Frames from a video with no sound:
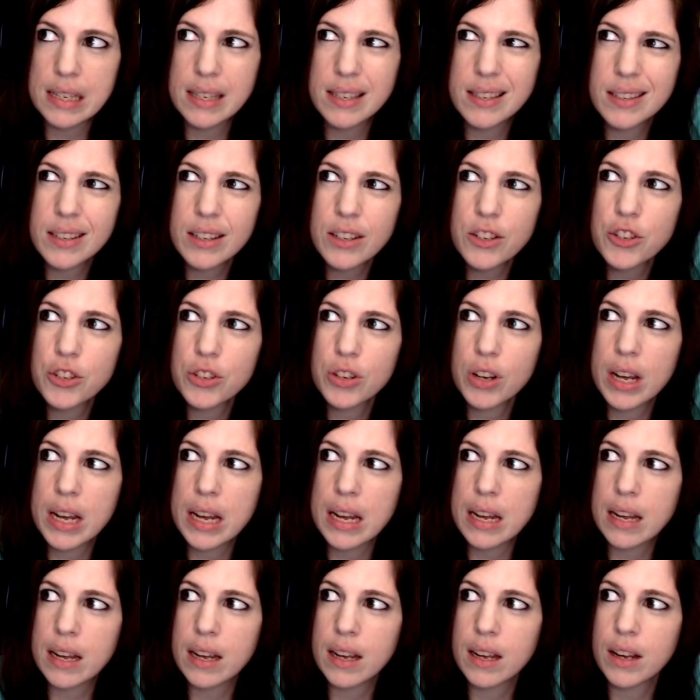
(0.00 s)
such
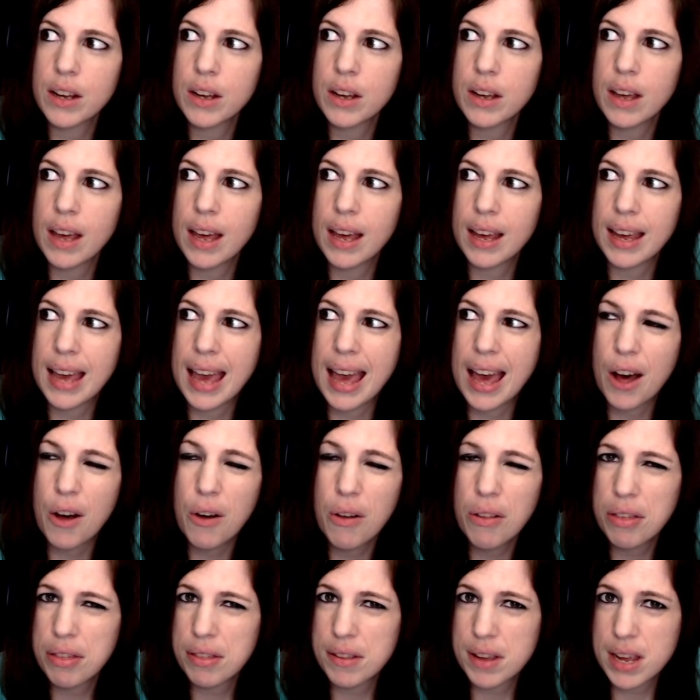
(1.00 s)
a
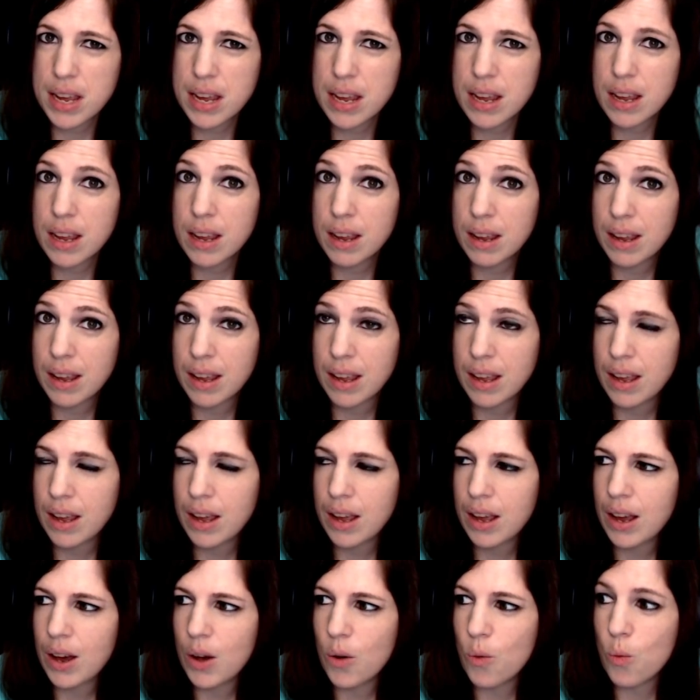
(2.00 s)
healthy
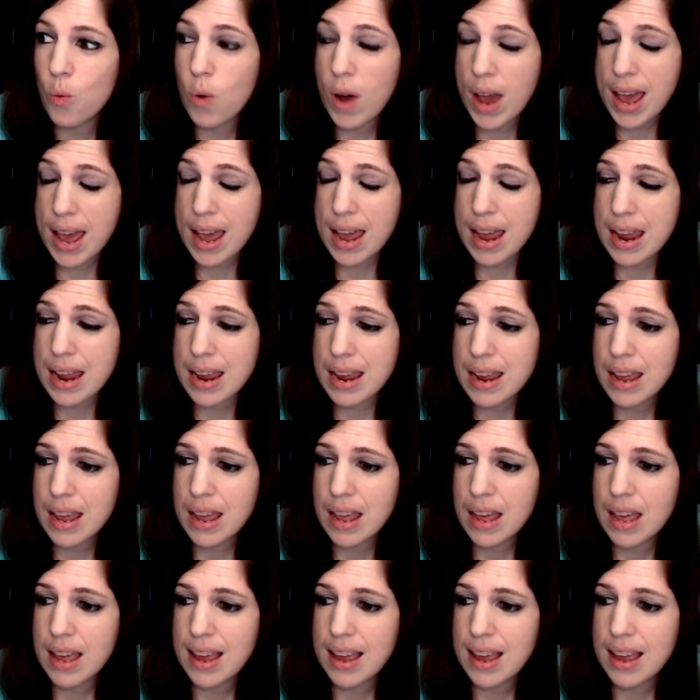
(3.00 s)
way